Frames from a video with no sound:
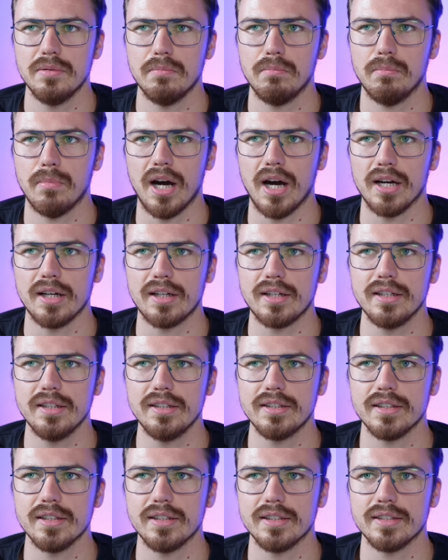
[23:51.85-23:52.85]
market
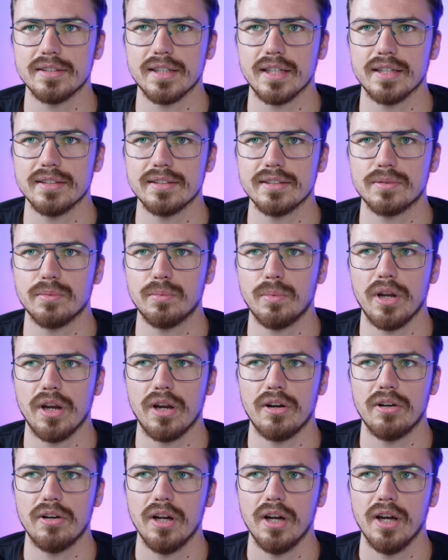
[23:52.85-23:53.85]
in a sense
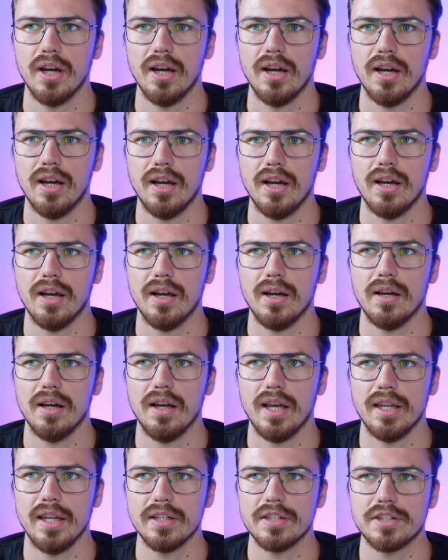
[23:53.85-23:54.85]
where uh,
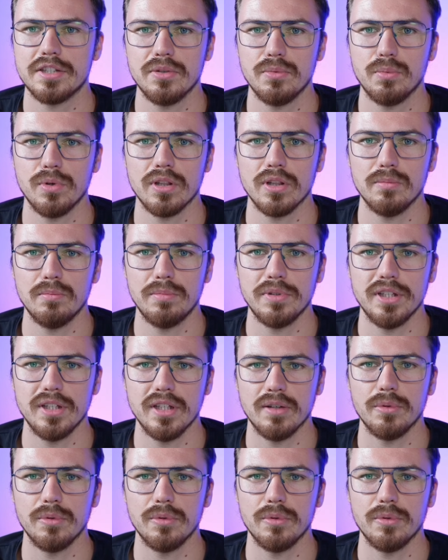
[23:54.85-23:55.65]
energy will be?